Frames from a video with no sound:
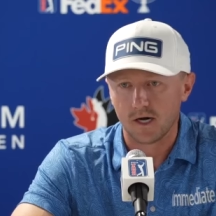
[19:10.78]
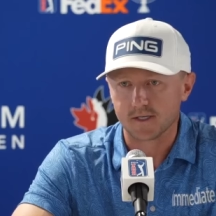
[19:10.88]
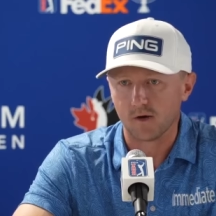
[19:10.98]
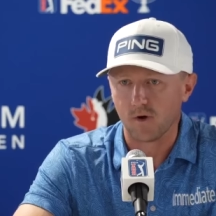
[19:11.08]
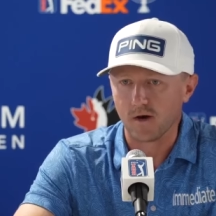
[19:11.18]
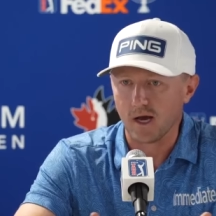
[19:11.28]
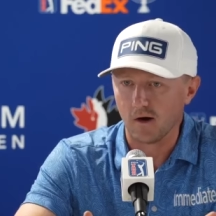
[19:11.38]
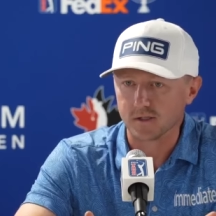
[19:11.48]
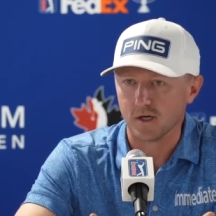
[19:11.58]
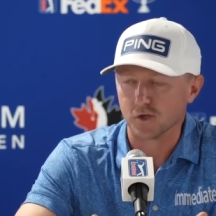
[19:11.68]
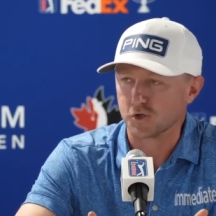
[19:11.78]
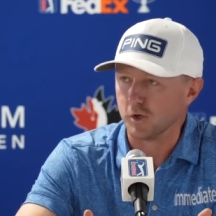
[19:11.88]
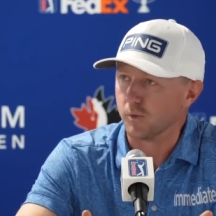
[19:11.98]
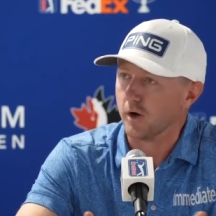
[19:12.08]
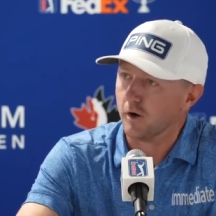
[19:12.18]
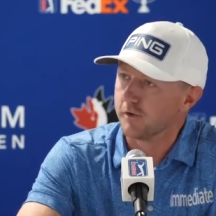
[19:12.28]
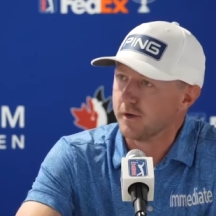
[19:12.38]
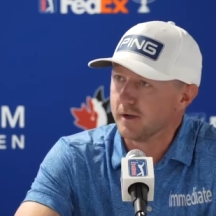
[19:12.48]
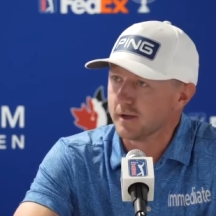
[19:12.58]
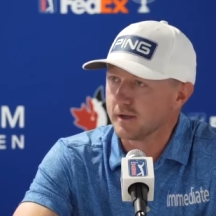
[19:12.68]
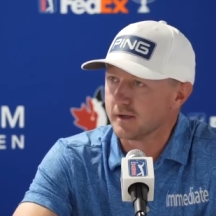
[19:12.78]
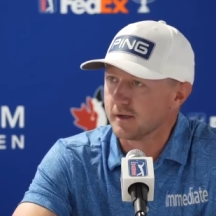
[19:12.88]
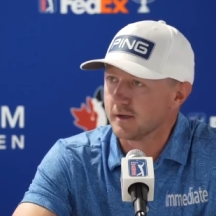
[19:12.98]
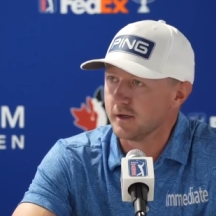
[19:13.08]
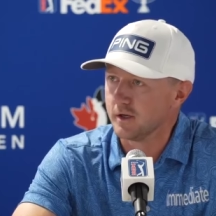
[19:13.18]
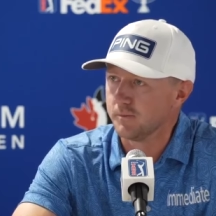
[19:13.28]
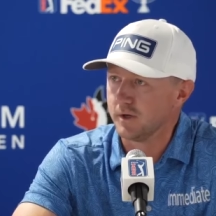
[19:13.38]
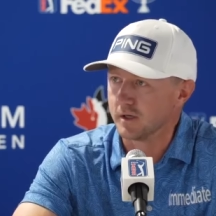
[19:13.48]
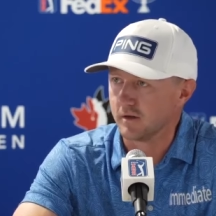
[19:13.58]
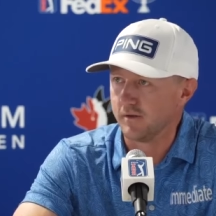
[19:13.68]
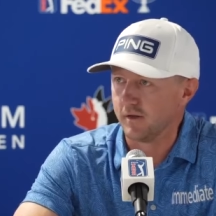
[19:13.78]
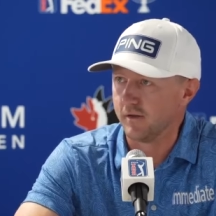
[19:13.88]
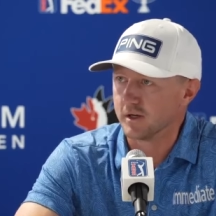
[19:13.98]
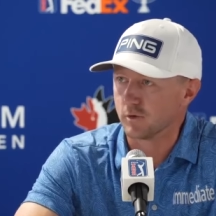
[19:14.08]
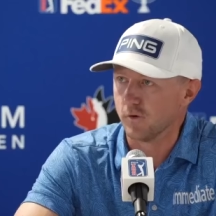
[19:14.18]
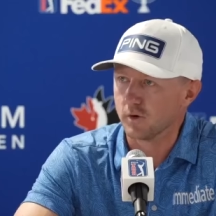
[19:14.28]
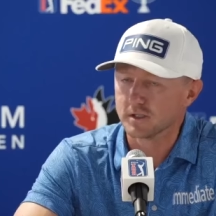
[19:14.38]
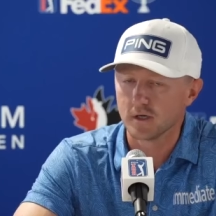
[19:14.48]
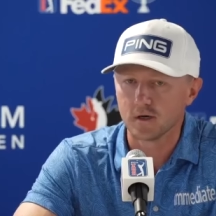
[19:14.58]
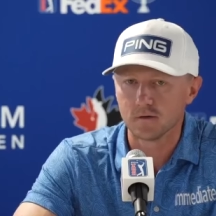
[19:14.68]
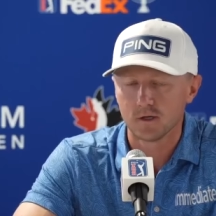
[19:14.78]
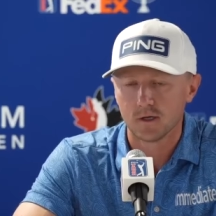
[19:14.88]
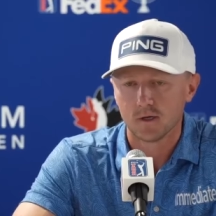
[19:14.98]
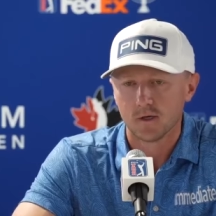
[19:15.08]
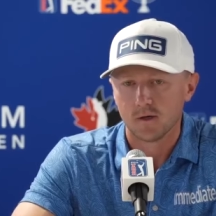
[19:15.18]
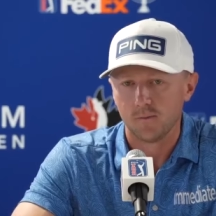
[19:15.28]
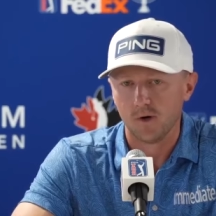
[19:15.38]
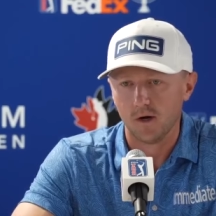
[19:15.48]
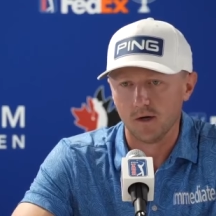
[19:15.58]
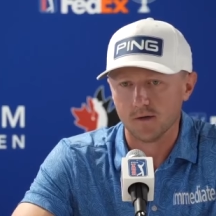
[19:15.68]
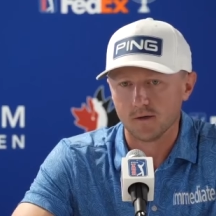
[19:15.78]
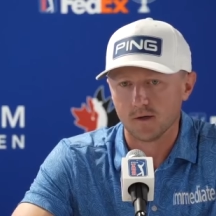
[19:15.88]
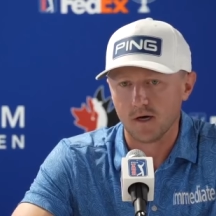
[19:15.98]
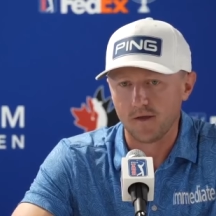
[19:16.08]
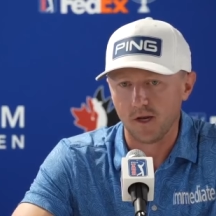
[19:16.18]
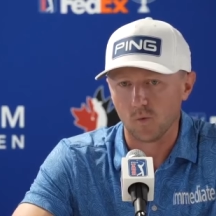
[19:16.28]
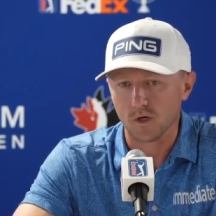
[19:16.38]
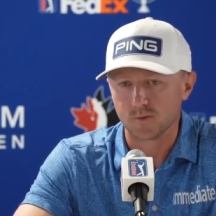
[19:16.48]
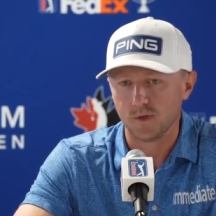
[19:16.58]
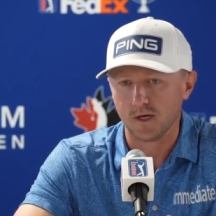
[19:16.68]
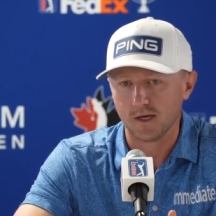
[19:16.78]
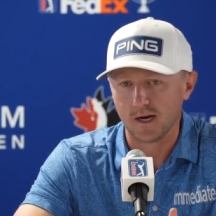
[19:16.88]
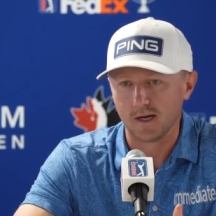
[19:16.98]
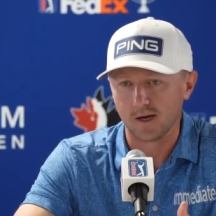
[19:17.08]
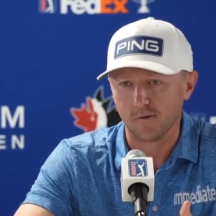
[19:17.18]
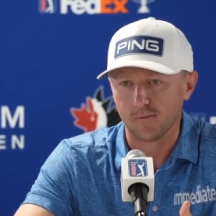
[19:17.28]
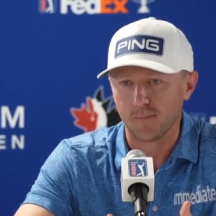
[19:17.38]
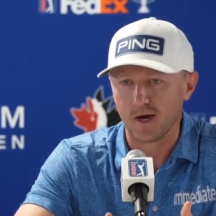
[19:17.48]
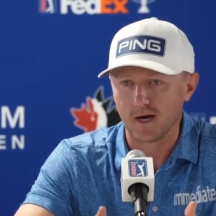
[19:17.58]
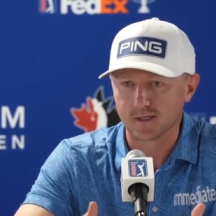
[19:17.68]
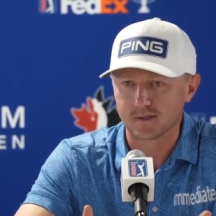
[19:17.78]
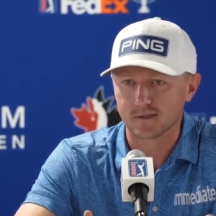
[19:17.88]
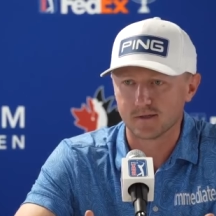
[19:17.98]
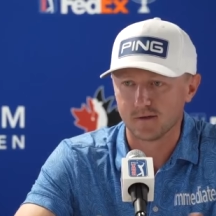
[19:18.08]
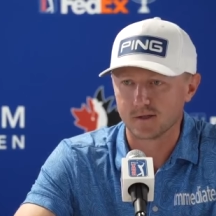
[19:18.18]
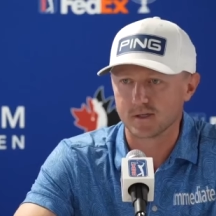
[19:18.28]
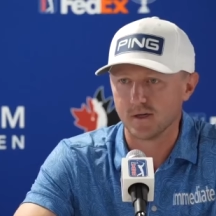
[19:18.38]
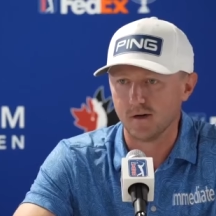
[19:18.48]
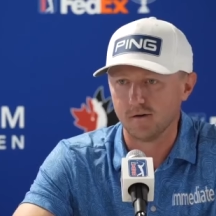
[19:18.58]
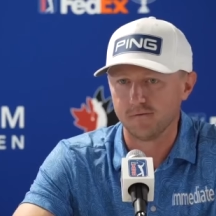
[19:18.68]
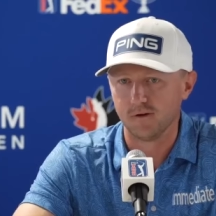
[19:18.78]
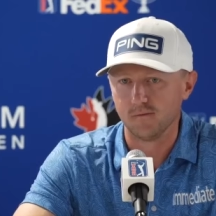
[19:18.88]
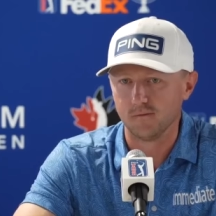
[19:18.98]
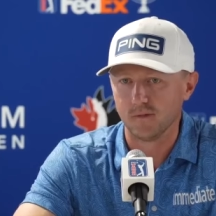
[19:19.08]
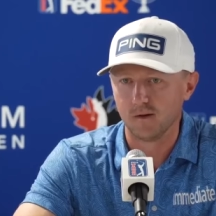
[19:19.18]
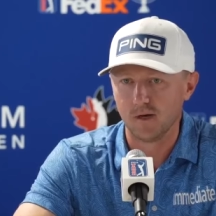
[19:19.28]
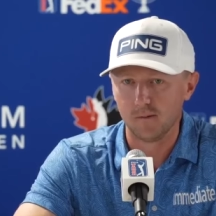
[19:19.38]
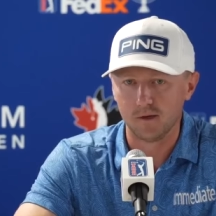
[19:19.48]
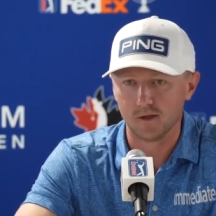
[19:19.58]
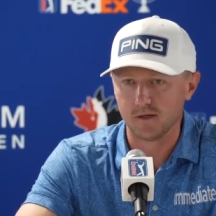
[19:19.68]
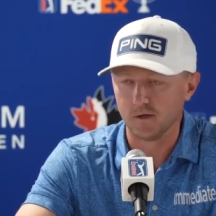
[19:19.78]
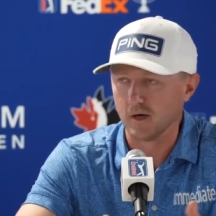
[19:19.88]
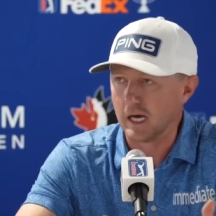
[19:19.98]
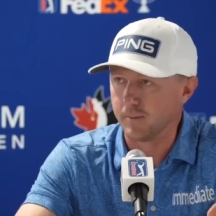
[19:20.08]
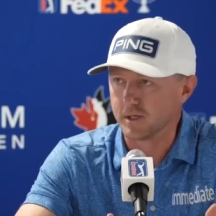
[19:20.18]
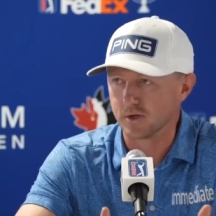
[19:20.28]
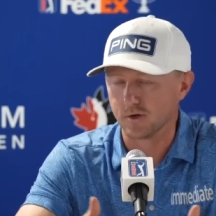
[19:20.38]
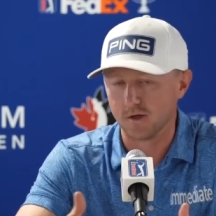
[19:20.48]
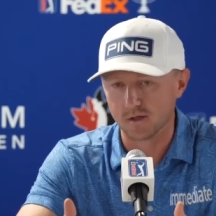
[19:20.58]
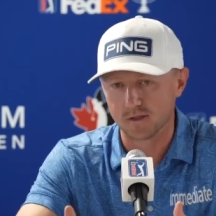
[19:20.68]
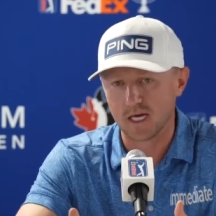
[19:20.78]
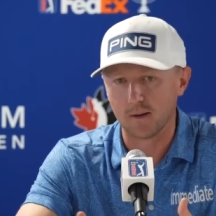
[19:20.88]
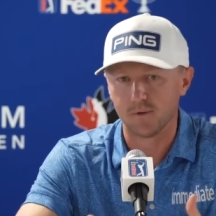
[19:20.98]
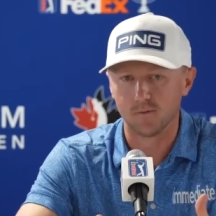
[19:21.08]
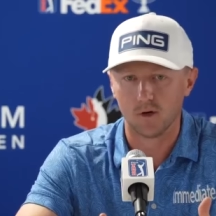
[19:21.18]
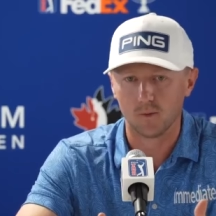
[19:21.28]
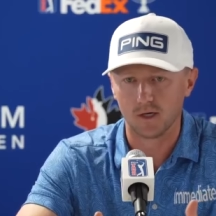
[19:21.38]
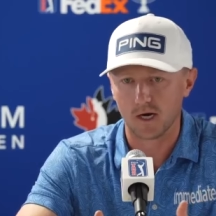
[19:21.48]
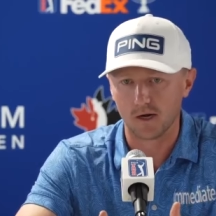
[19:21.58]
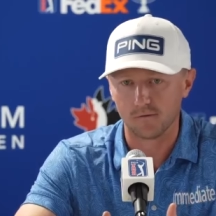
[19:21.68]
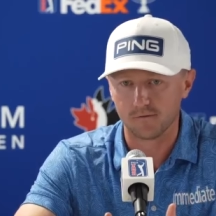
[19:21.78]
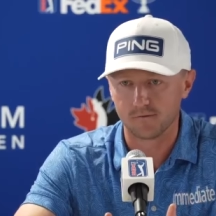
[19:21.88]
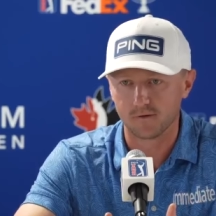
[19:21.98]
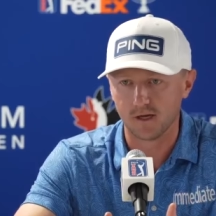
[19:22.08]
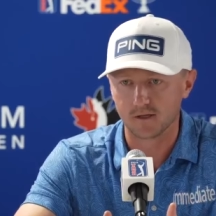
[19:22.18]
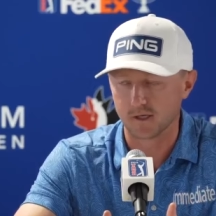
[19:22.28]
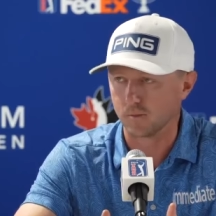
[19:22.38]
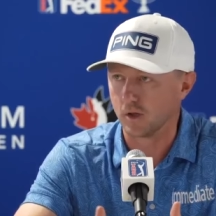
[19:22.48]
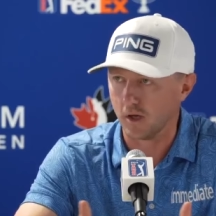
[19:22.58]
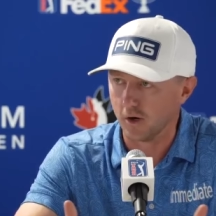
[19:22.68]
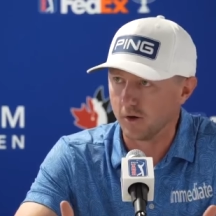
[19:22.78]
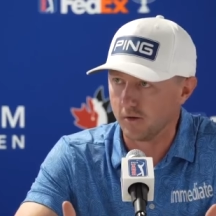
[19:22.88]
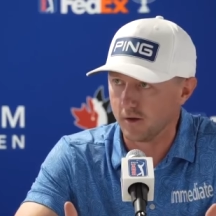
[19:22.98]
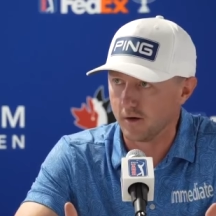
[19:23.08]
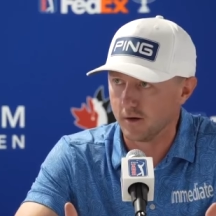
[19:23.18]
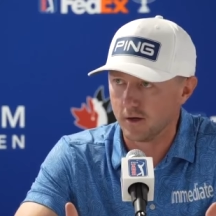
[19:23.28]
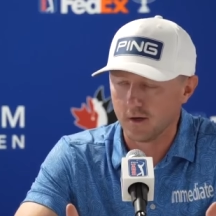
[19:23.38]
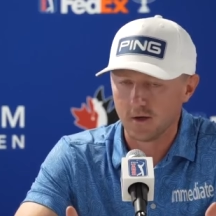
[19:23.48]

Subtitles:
say right now it's not super healthy, you know, because of the things we're focused on. But I think once we can kind of get past this stuff and maybe the deal happens or it doesn't happen, but we kind of get some clarity there,